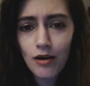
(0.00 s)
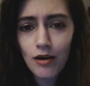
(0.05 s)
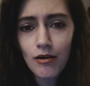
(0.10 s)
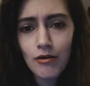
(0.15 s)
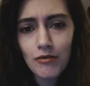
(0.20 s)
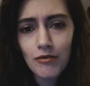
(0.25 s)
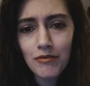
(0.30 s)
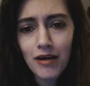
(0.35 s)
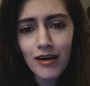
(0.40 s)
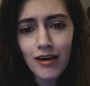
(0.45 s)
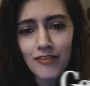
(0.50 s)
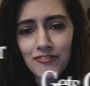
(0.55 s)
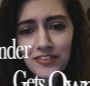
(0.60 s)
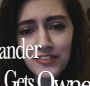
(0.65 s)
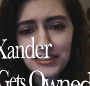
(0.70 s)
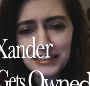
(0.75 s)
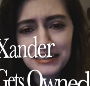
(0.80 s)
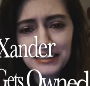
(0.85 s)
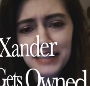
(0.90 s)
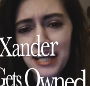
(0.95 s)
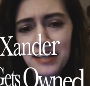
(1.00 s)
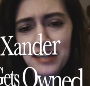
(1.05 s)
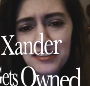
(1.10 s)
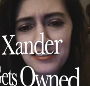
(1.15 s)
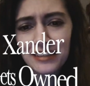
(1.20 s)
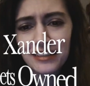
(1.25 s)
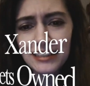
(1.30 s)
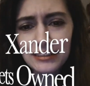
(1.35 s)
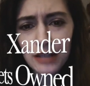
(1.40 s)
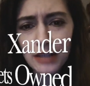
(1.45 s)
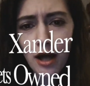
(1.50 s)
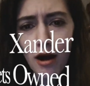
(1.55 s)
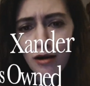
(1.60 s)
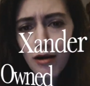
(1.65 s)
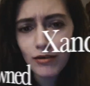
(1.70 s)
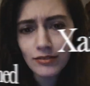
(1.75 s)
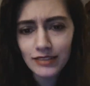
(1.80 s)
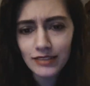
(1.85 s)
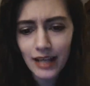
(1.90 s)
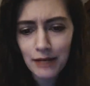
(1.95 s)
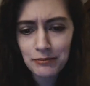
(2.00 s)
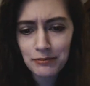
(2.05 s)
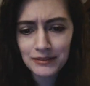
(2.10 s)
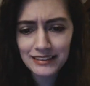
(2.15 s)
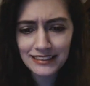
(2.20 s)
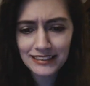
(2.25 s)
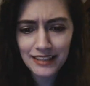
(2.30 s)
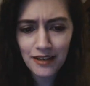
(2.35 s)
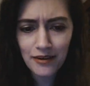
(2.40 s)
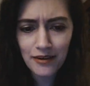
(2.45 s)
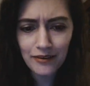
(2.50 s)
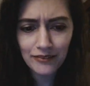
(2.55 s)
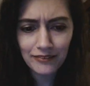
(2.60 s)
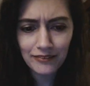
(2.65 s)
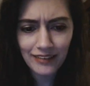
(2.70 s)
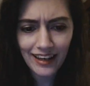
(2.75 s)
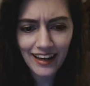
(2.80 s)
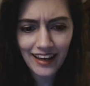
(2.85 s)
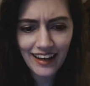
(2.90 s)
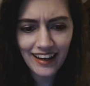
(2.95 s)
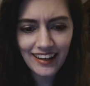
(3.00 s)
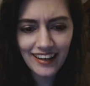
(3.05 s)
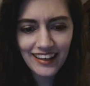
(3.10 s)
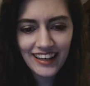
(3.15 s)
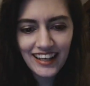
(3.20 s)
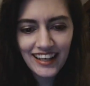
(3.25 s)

Oh, our first Xander Gets Owned episode!